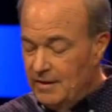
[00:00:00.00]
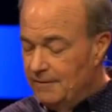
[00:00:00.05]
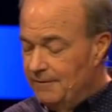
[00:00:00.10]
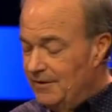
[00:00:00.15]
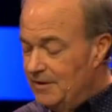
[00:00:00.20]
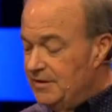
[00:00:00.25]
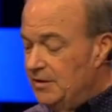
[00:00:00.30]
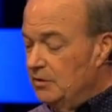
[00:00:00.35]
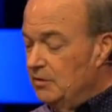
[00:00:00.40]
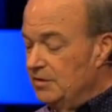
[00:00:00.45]
the
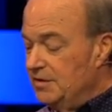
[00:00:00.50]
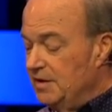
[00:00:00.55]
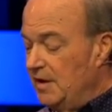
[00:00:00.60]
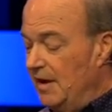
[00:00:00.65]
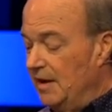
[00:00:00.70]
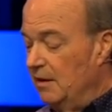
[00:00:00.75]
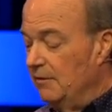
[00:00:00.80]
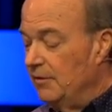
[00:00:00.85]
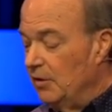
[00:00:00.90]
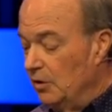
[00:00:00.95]
physical
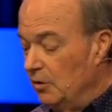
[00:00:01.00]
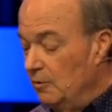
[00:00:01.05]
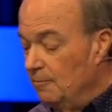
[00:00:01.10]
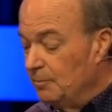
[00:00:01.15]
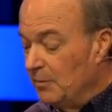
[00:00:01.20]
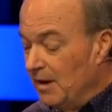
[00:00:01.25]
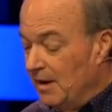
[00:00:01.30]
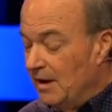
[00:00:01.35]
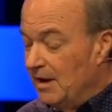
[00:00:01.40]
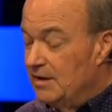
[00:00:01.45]
side of you
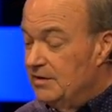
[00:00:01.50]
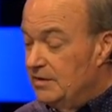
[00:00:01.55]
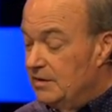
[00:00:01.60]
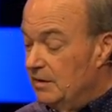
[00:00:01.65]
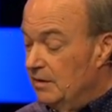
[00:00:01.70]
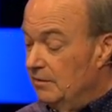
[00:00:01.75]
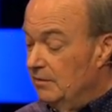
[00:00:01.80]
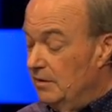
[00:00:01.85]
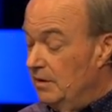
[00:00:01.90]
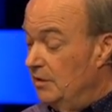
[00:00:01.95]

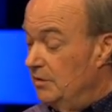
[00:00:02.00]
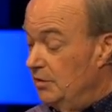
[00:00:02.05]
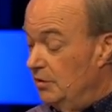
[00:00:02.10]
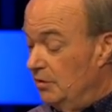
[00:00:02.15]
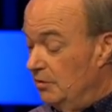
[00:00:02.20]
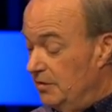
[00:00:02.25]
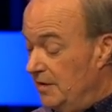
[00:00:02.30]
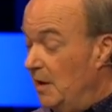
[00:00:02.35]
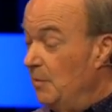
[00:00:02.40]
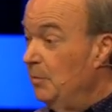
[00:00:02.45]
is
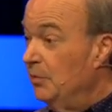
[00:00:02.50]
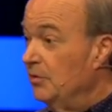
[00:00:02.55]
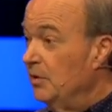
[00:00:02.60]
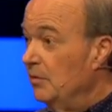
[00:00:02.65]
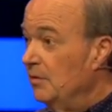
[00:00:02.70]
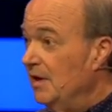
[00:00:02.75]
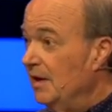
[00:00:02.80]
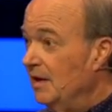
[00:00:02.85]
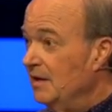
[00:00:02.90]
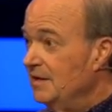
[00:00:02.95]
your
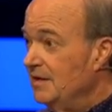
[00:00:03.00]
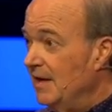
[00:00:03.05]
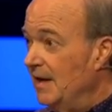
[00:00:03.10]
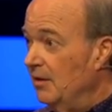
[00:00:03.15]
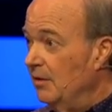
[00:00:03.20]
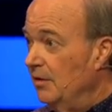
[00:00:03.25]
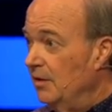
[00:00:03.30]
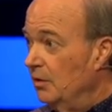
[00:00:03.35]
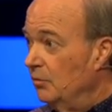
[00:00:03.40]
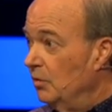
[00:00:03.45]
temporary
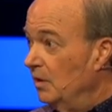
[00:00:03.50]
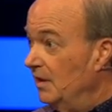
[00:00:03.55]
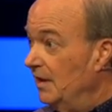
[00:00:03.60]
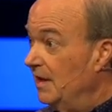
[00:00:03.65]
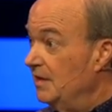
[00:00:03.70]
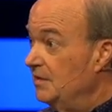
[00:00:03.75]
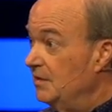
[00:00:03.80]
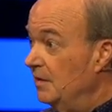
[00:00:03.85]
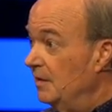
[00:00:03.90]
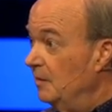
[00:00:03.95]
container that
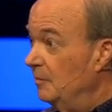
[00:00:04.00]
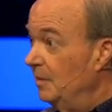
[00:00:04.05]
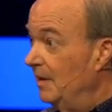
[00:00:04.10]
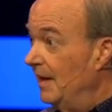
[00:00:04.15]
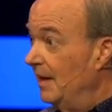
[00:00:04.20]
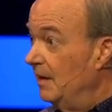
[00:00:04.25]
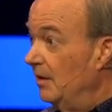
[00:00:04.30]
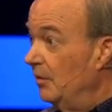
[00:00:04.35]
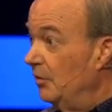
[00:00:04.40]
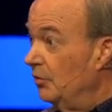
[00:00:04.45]
relates to the
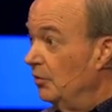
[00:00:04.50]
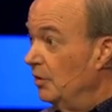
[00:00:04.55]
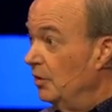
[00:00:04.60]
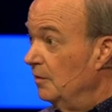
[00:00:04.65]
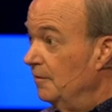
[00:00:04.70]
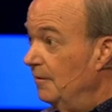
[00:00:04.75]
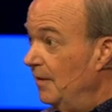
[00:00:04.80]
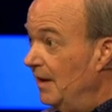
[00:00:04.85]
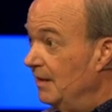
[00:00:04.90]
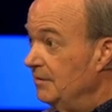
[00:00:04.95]
planet through
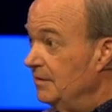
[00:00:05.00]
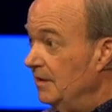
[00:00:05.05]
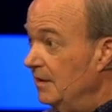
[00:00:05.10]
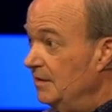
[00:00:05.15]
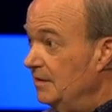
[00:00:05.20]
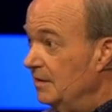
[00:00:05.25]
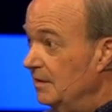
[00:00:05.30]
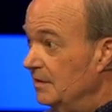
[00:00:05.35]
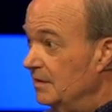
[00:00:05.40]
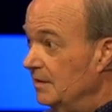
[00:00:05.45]
your five
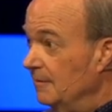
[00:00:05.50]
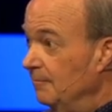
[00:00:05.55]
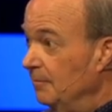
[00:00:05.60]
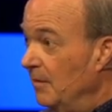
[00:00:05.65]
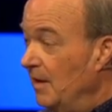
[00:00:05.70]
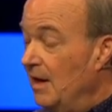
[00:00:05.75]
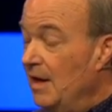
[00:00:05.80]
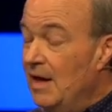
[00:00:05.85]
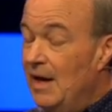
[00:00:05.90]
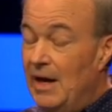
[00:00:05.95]
senses.
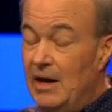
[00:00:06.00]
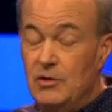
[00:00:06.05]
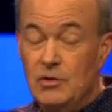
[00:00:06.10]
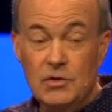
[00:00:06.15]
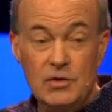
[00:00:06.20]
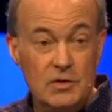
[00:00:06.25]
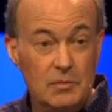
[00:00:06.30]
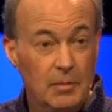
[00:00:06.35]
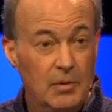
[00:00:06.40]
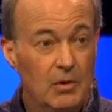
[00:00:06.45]
And
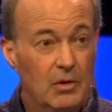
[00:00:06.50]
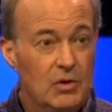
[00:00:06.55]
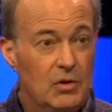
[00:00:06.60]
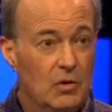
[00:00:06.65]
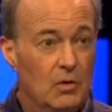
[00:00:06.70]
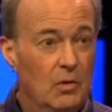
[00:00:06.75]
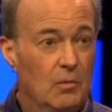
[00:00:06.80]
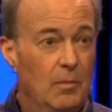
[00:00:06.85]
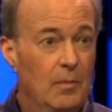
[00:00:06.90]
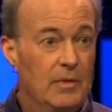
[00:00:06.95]
your
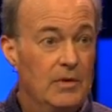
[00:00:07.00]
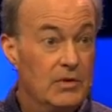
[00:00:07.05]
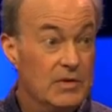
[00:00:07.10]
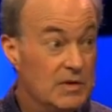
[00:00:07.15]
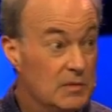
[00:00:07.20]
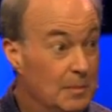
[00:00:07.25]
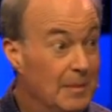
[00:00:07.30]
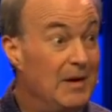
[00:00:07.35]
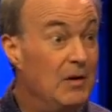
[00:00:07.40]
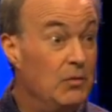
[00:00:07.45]

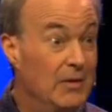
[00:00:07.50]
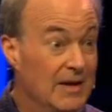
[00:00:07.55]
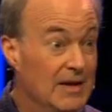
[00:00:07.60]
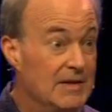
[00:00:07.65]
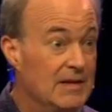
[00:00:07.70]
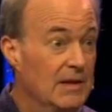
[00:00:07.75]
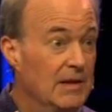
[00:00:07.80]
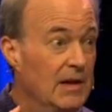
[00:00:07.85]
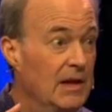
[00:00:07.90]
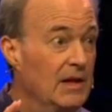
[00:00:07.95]

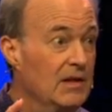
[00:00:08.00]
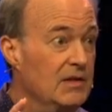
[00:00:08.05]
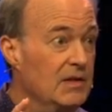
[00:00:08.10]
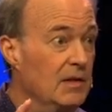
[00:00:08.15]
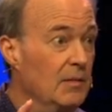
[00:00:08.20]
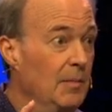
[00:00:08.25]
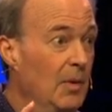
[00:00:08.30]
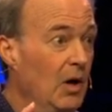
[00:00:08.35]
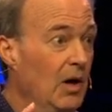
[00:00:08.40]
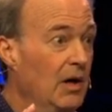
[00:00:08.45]
spirit
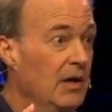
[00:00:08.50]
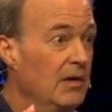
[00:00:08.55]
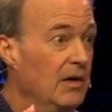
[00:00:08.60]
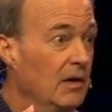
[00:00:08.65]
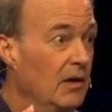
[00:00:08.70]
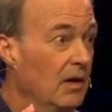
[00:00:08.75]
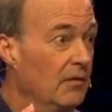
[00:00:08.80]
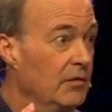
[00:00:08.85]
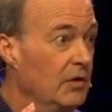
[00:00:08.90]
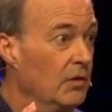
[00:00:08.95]
is the
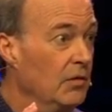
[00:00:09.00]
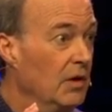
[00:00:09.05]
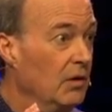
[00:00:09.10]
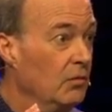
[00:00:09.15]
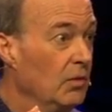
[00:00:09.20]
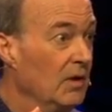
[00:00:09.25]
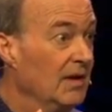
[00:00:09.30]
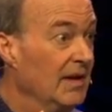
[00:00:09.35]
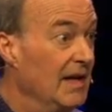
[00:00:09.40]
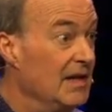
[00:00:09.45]
part of you
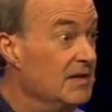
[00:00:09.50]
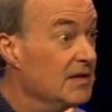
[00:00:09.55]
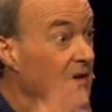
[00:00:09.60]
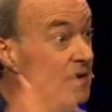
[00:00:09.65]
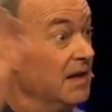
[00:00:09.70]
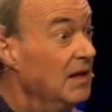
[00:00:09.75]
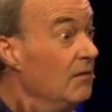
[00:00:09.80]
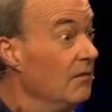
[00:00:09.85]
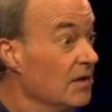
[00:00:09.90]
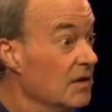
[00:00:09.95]
that relates
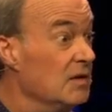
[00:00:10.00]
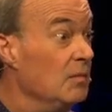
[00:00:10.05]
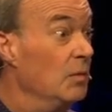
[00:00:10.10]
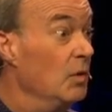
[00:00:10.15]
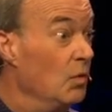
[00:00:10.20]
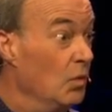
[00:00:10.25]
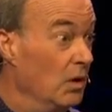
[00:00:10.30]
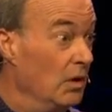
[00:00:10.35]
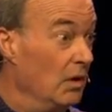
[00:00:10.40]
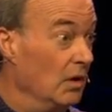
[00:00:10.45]
to the
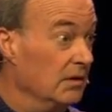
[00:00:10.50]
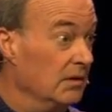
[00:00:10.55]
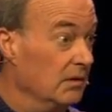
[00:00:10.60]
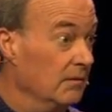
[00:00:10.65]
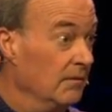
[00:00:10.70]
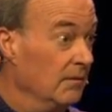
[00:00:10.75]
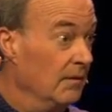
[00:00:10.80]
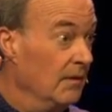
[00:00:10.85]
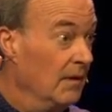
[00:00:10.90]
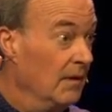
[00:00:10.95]
invisible world,